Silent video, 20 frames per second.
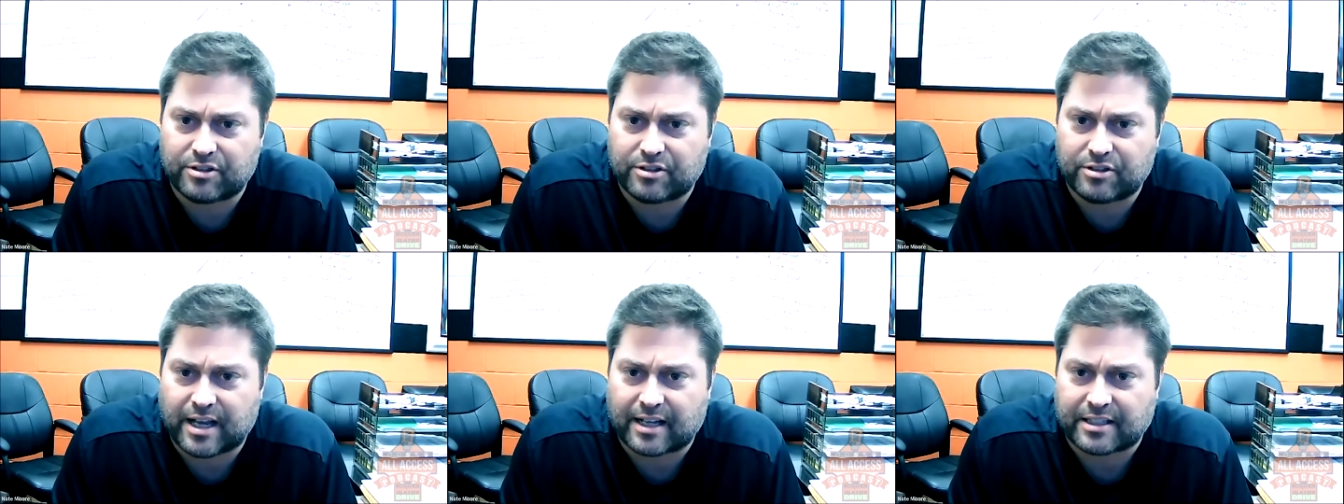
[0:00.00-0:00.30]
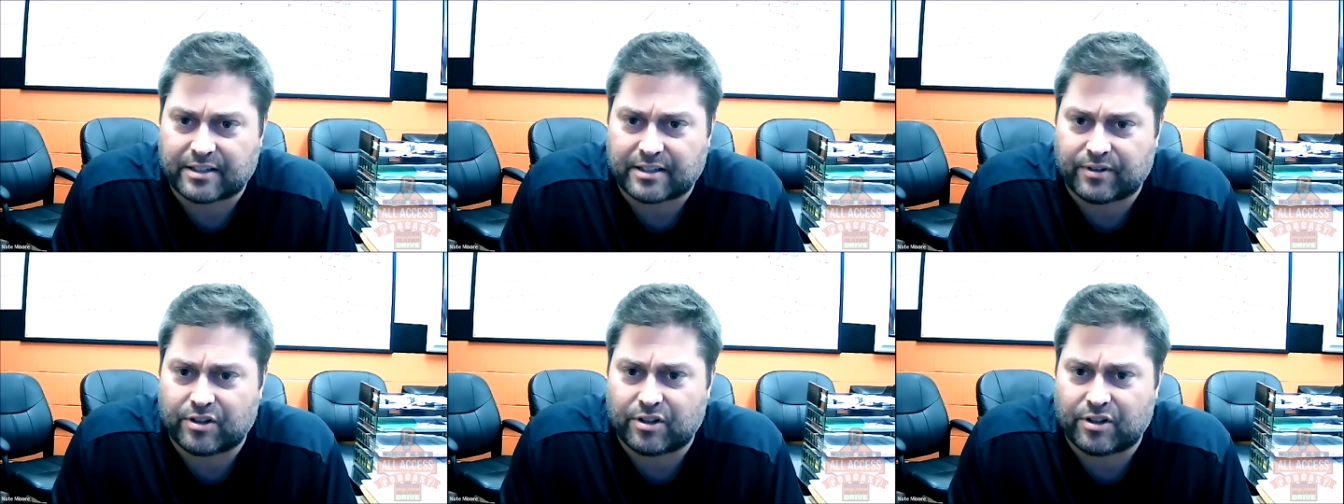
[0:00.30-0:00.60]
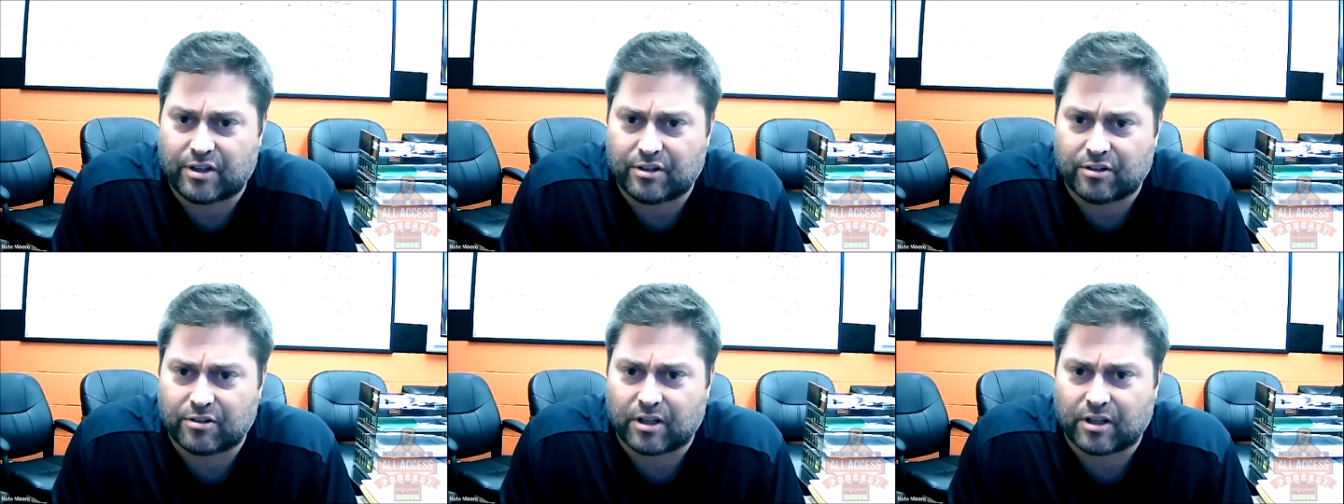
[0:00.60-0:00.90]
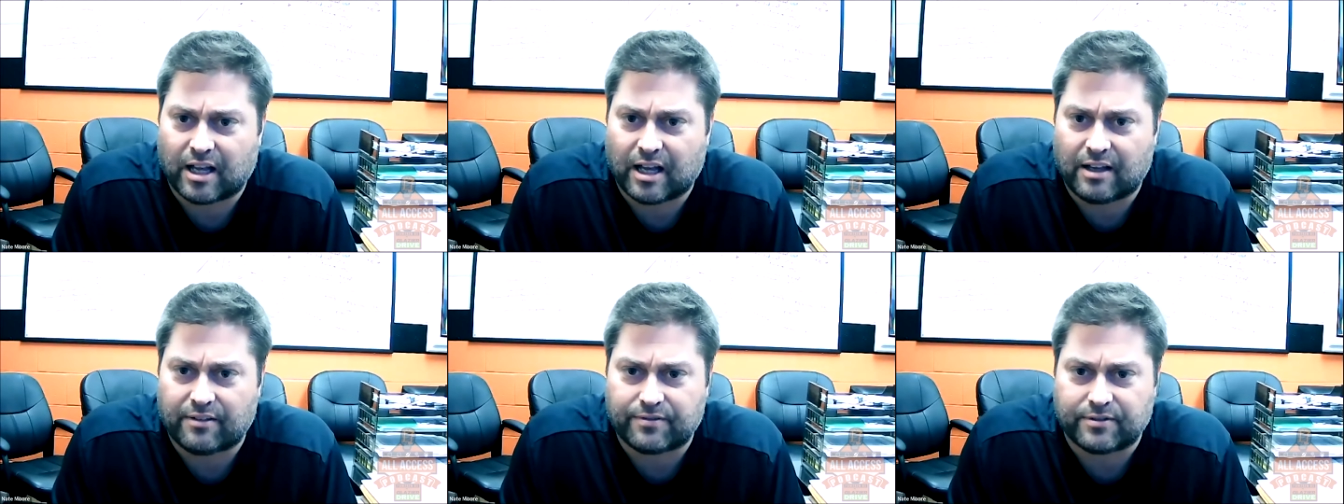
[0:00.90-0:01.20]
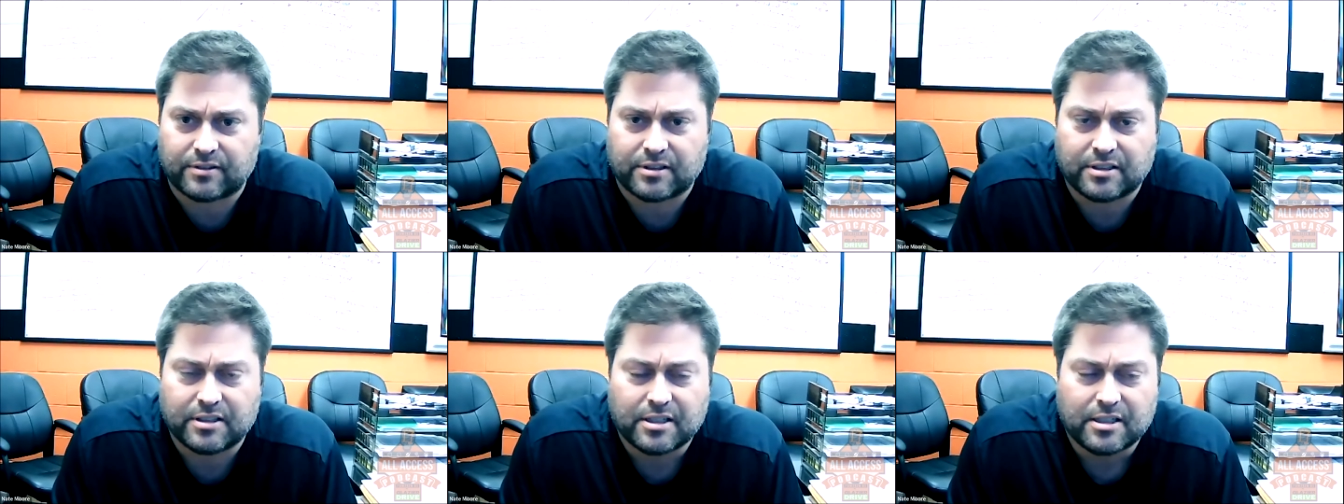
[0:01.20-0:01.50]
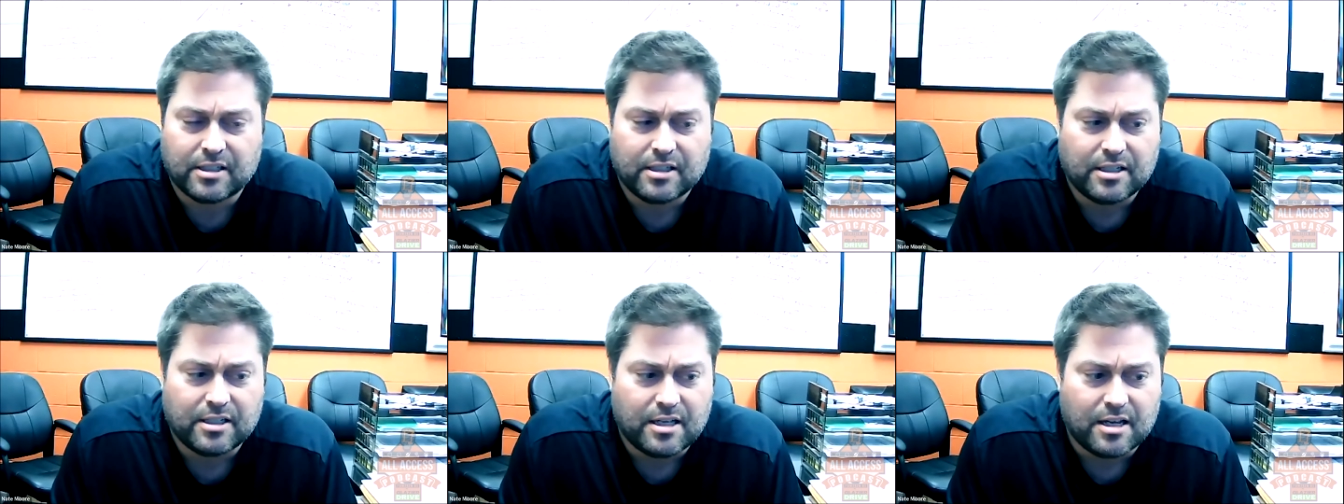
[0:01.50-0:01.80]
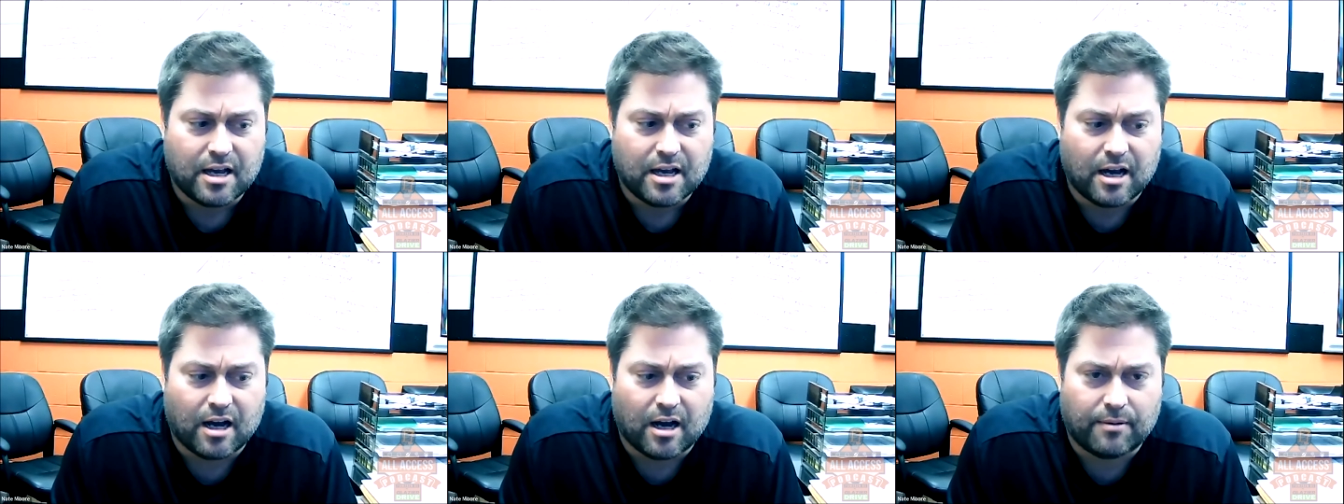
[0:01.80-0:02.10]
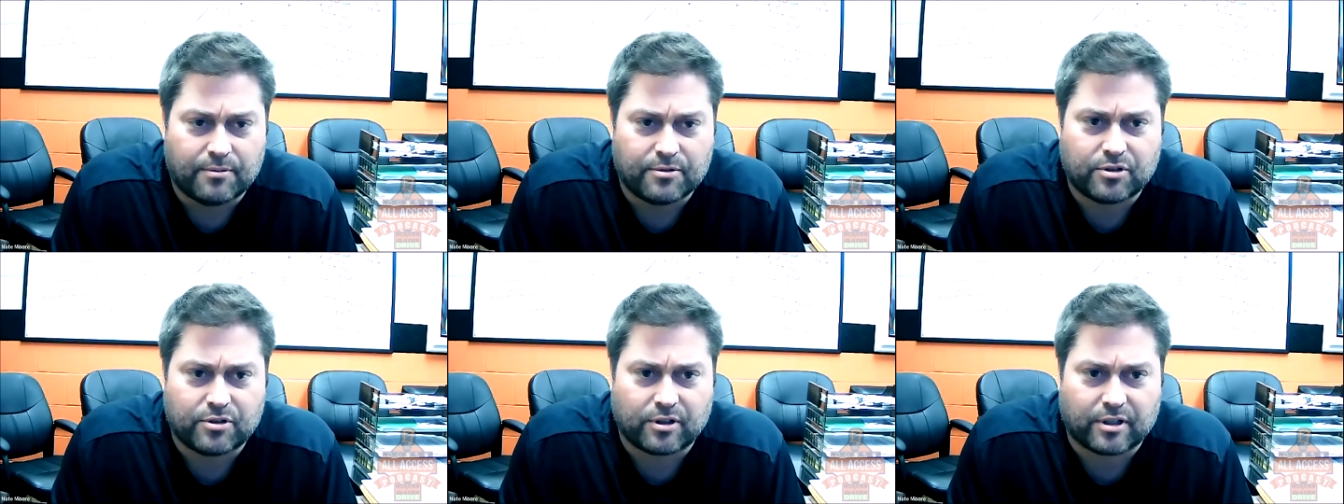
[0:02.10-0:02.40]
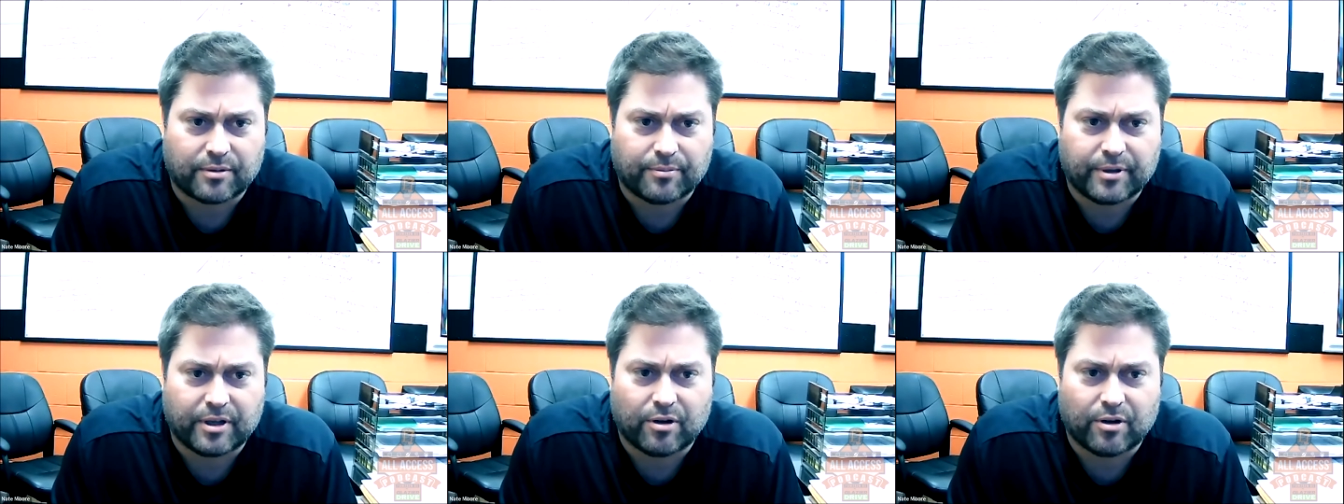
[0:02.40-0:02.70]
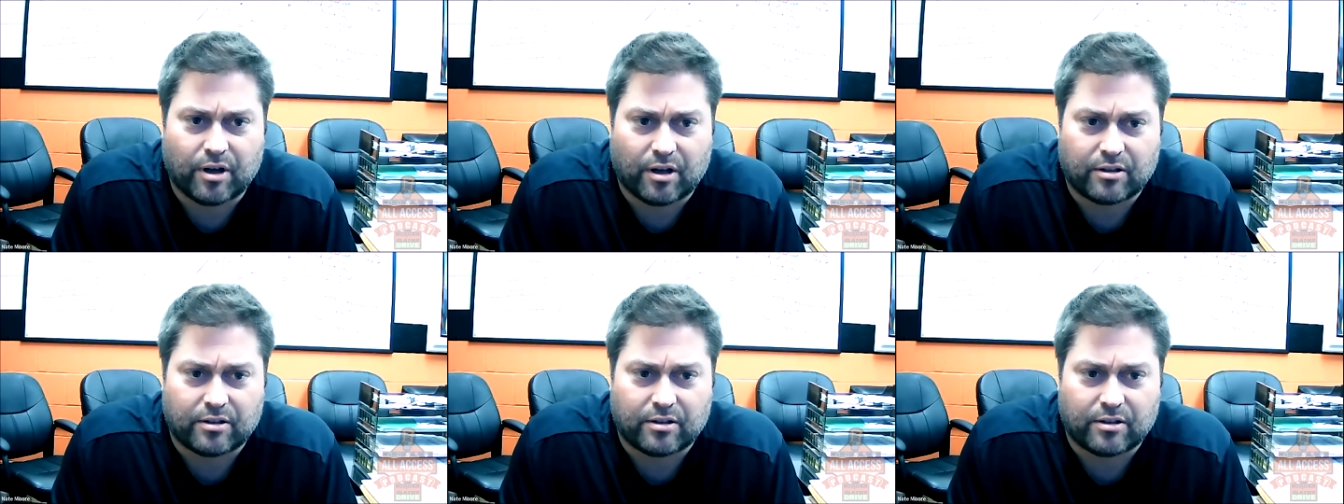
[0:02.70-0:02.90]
who's active in their life, and so it can be